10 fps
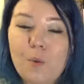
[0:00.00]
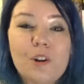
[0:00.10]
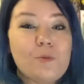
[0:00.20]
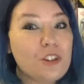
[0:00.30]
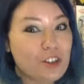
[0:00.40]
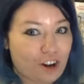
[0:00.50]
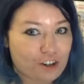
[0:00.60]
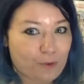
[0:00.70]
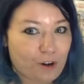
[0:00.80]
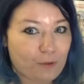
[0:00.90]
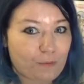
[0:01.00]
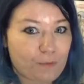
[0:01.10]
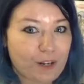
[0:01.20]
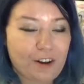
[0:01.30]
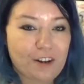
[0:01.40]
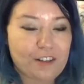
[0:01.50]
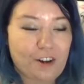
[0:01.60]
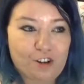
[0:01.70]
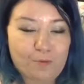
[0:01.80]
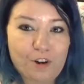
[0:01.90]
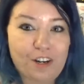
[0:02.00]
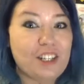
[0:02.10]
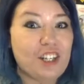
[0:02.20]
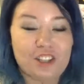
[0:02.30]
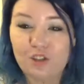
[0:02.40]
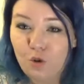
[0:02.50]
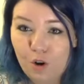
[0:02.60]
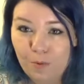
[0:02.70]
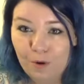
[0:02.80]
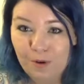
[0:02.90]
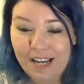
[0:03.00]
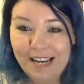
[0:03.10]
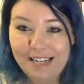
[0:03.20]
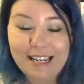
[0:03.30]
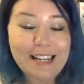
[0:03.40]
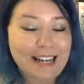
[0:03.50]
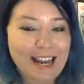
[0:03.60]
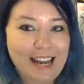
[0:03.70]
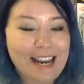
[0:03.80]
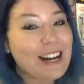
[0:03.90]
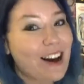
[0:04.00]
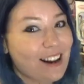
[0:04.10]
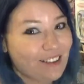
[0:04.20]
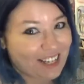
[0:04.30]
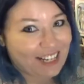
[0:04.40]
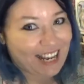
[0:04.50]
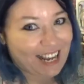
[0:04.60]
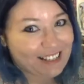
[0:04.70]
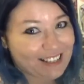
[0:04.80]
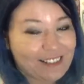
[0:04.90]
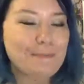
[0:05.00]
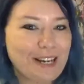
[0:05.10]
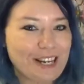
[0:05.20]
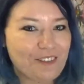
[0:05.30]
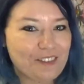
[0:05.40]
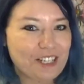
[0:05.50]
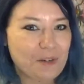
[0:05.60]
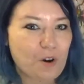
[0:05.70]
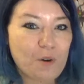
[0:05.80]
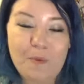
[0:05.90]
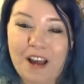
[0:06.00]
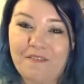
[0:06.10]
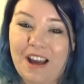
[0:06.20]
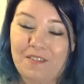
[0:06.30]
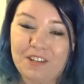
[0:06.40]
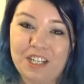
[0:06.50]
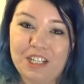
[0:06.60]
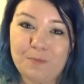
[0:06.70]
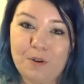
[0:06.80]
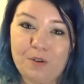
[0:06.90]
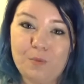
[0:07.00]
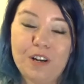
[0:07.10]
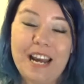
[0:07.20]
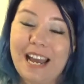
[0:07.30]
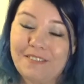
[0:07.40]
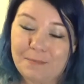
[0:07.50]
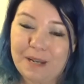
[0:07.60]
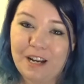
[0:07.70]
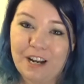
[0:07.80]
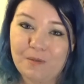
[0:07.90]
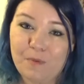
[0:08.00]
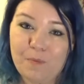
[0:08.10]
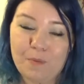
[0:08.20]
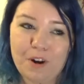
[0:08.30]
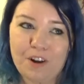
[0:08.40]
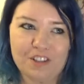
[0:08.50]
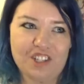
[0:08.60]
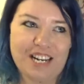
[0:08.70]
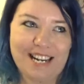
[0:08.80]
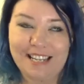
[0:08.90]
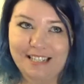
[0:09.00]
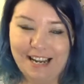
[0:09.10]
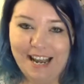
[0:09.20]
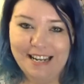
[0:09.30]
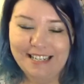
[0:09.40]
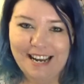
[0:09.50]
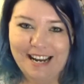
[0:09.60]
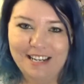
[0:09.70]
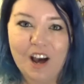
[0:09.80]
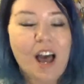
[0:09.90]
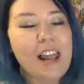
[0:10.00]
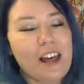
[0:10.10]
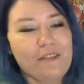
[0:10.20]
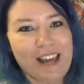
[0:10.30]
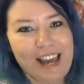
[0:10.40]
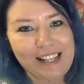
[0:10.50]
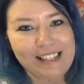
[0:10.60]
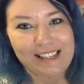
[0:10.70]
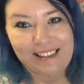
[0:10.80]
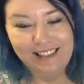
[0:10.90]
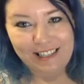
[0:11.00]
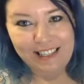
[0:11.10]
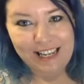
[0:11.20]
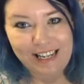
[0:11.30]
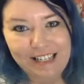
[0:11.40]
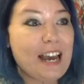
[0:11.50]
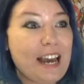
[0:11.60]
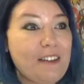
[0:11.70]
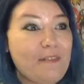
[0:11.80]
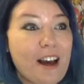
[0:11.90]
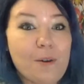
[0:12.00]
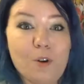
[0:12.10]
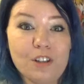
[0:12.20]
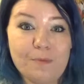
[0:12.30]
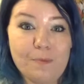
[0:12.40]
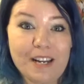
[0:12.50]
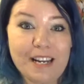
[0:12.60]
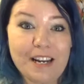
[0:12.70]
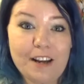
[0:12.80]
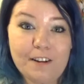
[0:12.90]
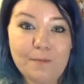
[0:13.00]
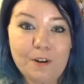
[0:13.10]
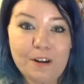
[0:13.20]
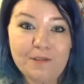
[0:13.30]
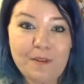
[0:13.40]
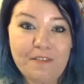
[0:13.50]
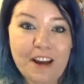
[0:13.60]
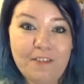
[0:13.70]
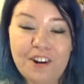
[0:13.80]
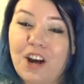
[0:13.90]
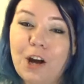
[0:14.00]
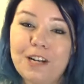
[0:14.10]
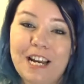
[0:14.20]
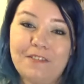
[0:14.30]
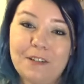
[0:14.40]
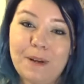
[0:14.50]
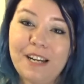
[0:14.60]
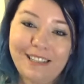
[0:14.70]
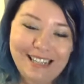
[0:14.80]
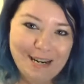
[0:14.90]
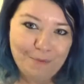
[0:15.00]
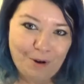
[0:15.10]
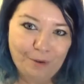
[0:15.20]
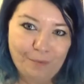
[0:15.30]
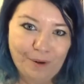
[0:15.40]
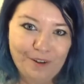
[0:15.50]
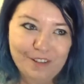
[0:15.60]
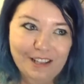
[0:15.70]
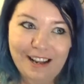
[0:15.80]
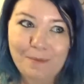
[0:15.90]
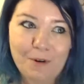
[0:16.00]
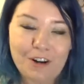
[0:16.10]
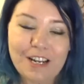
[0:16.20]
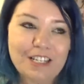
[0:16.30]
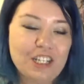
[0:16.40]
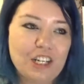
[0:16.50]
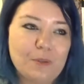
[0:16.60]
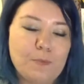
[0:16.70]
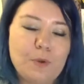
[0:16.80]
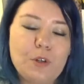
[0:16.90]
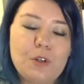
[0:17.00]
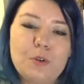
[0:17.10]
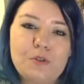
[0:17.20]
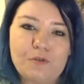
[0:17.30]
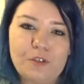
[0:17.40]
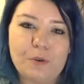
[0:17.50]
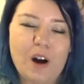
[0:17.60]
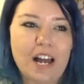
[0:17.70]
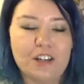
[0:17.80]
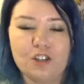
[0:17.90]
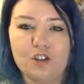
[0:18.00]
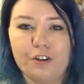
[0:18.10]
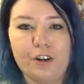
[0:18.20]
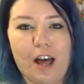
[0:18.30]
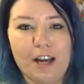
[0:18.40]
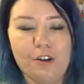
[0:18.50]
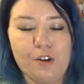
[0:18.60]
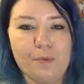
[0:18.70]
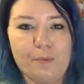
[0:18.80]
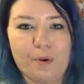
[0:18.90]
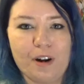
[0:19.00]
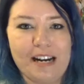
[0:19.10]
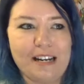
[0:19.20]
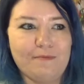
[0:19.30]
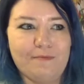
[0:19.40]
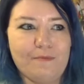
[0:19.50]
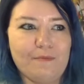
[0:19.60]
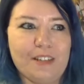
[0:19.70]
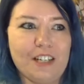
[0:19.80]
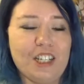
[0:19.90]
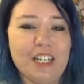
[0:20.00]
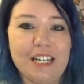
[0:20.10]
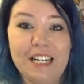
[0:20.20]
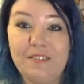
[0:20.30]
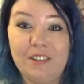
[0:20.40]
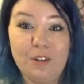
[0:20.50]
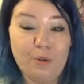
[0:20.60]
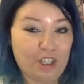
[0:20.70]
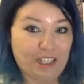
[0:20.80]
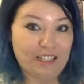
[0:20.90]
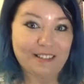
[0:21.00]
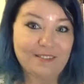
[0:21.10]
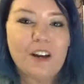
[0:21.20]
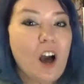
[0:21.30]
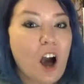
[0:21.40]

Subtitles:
which was Gotemon, because Gotemon is just adorable and a kitty cat, and I love kitty cats. Speaking of Digimon, my favourite Digimon would have to be Gotemon because she is a cat, and I love cats, as I just said. If I wasn't picking Gotemon as my favourite, I would have to pick Lilymon, because Lilymon is just beautiful. I just don't like her Digi-evolutions.